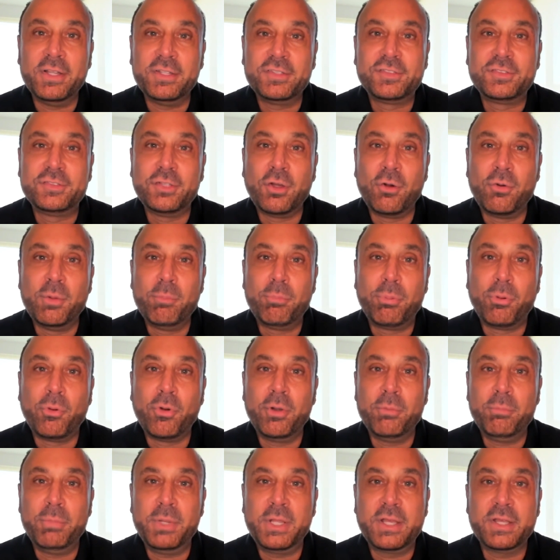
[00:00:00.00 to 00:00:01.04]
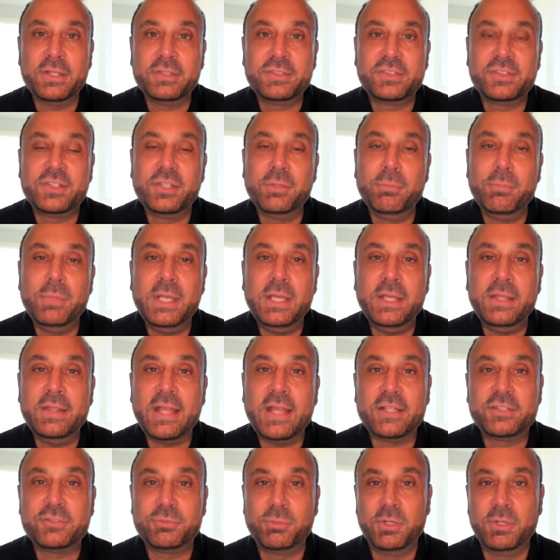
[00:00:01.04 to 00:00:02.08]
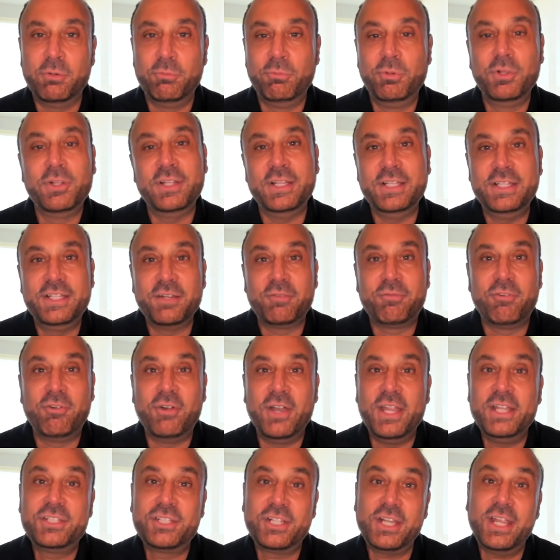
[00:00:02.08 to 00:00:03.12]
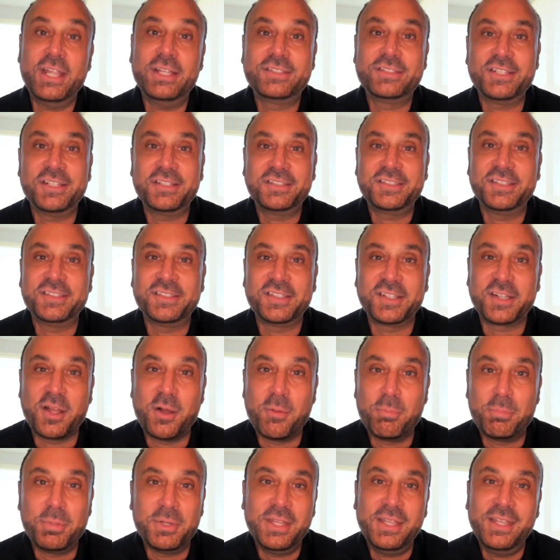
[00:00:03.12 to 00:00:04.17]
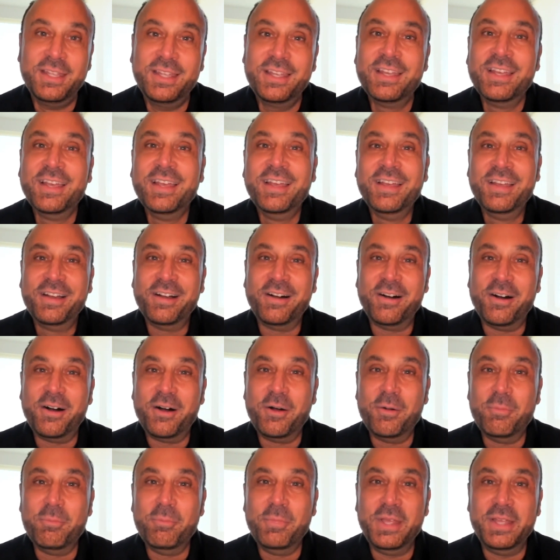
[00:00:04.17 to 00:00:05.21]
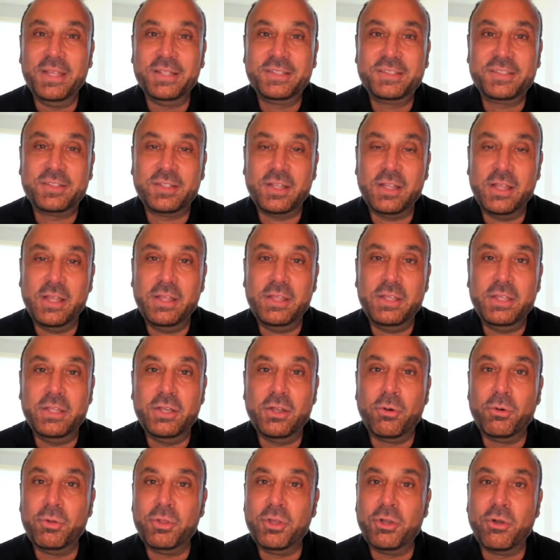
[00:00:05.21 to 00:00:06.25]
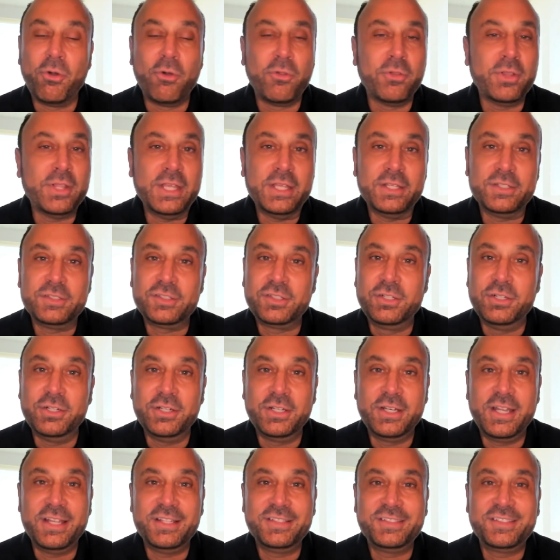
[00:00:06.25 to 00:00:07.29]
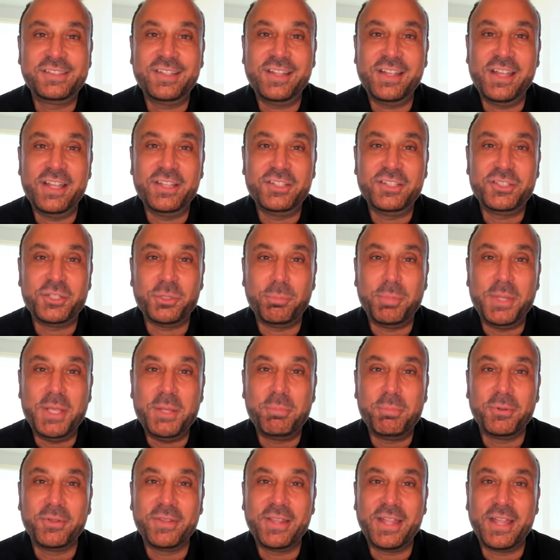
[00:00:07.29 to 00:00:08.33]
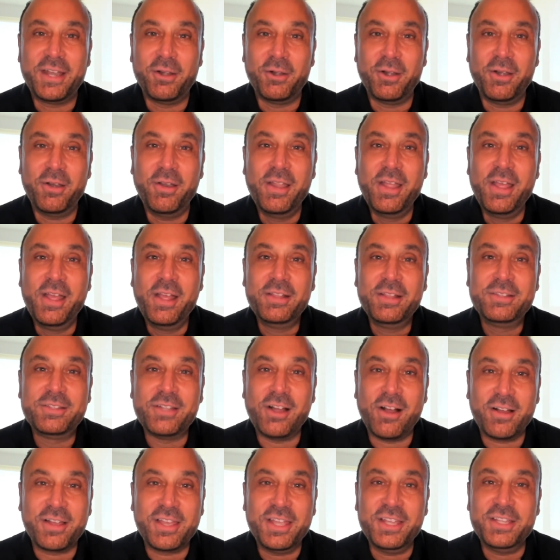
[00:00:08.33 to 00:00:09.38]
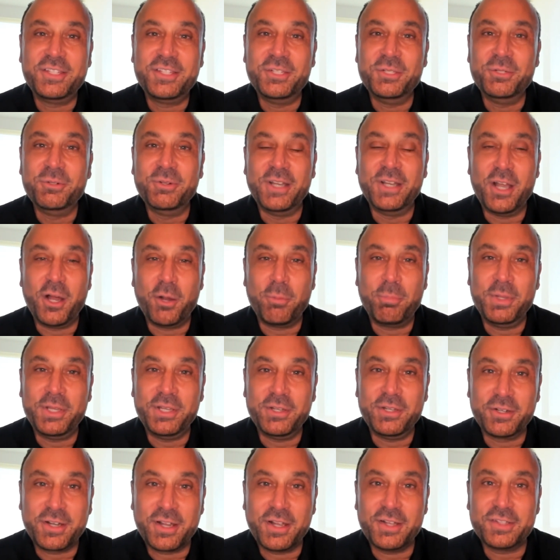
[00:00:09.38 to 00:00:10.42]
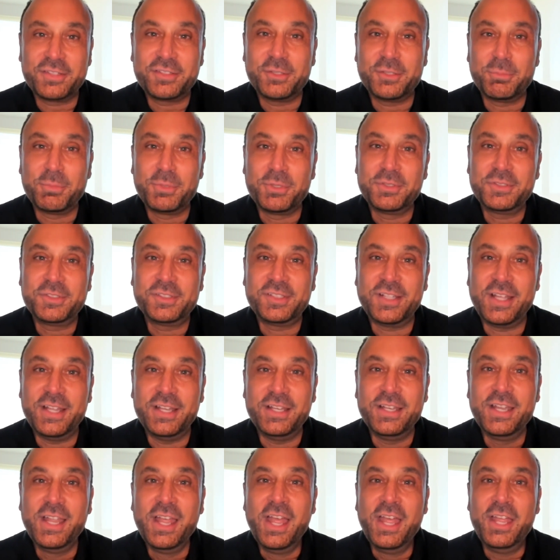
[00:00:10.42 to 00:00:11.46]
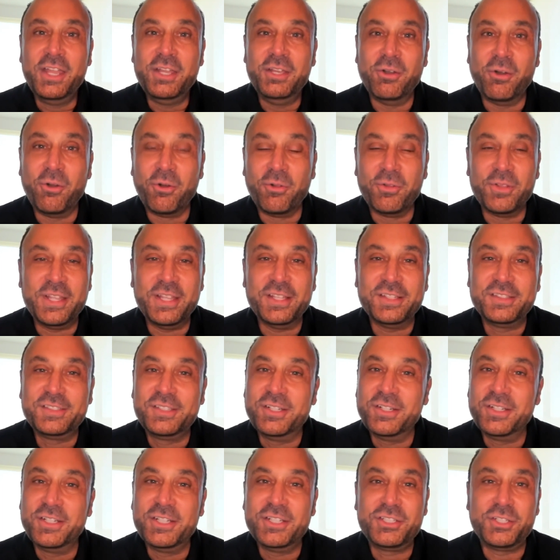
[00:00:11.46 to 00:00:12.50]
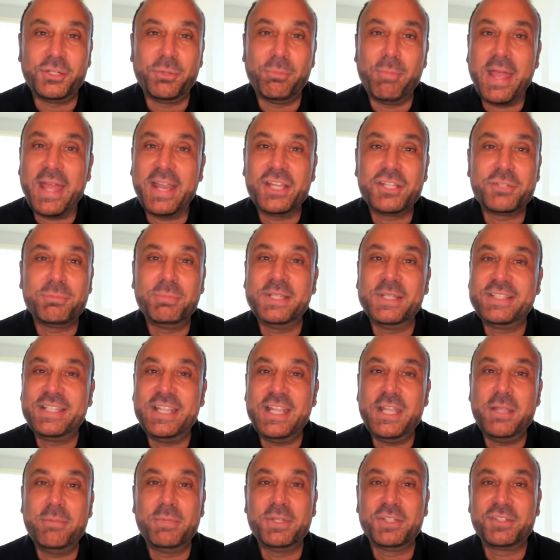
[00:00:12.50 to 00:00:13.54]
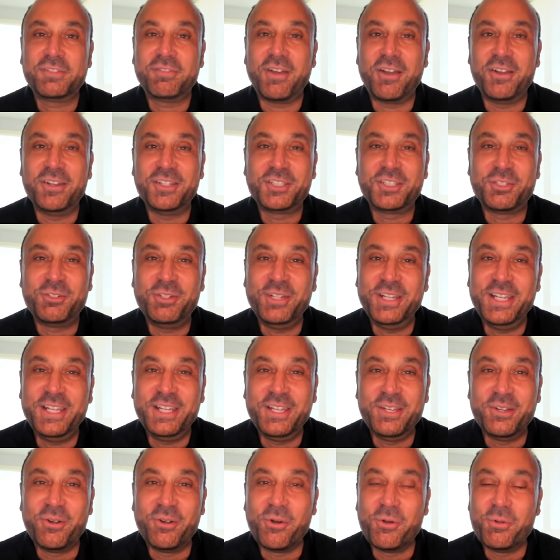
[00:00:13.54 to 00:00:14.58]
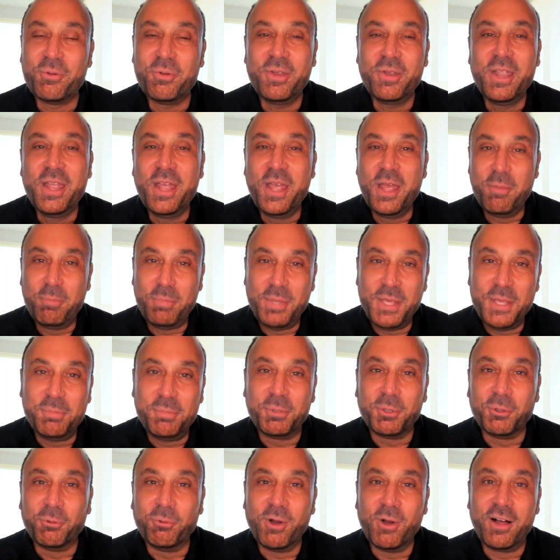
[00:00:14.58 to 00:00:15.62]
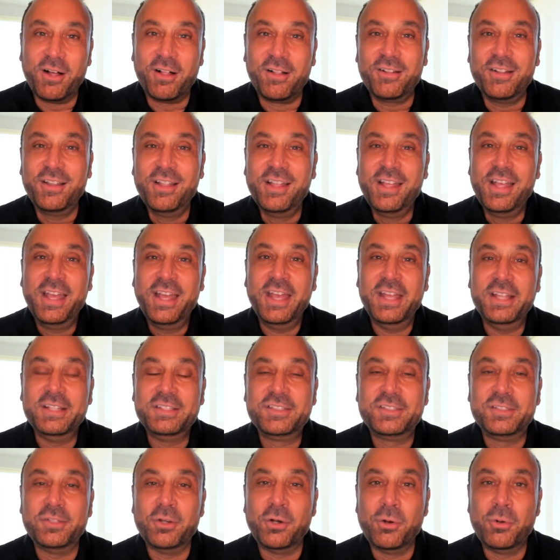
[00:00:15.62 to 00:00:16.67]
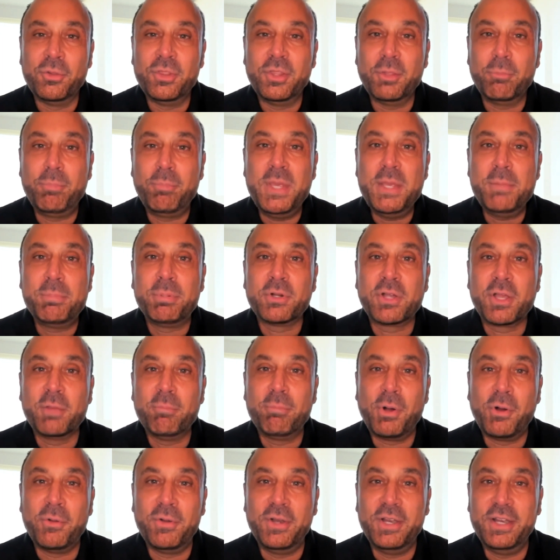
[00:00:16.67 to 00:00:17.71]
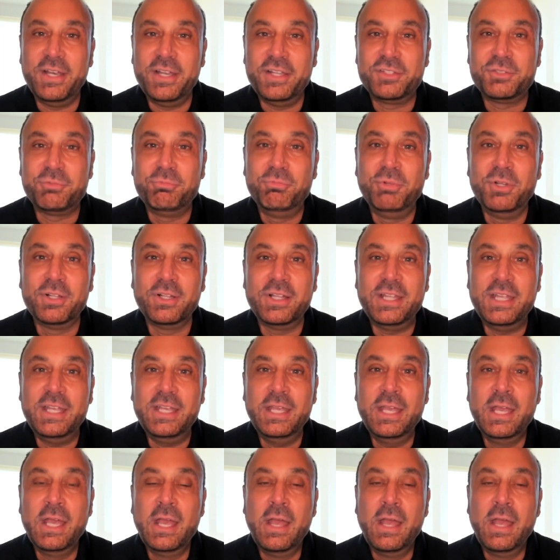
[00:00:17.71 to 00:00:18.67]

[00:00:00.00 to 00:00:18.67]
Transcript: is so important because to me, that's what really differentiates us as a company. You're only as good as your people that are talking to and helping your customers, and you're only as good as your management team as far as treating your own people well. And so the people component is really